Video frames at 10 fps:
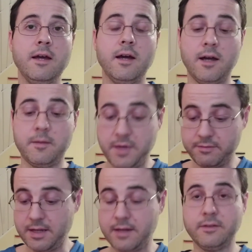
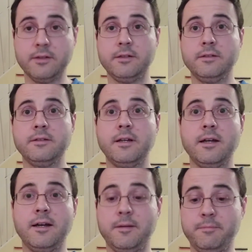I've got a little,
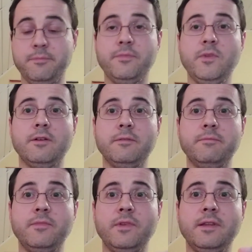
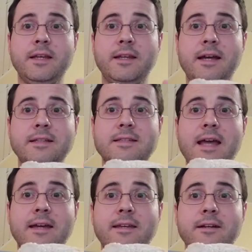late night
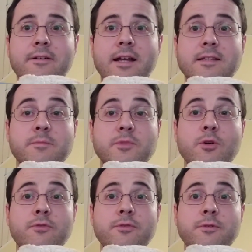snack here. I got some
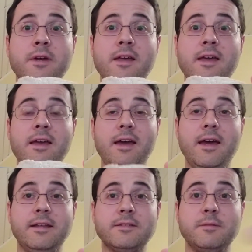tofu
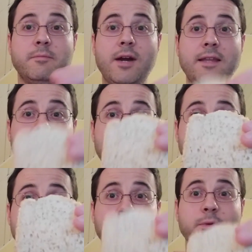and some bread that I
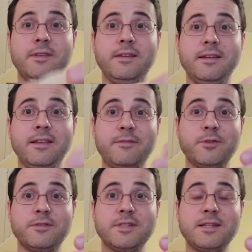made with the
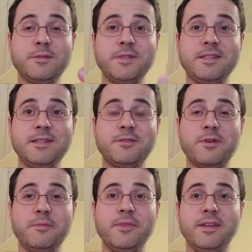leftover sesame seeds
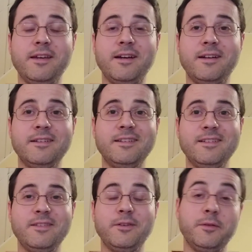from
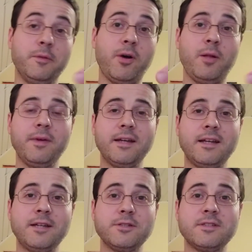the pulp,
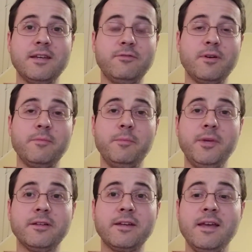I should say, from the
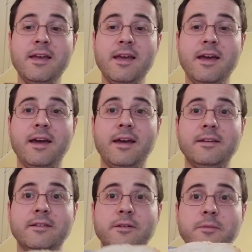milk,
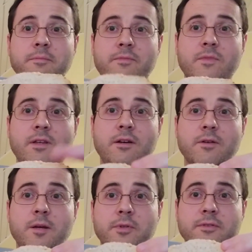and a little,
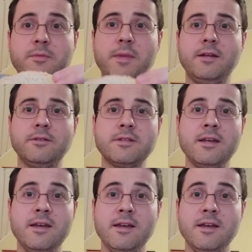couple of tomatoes.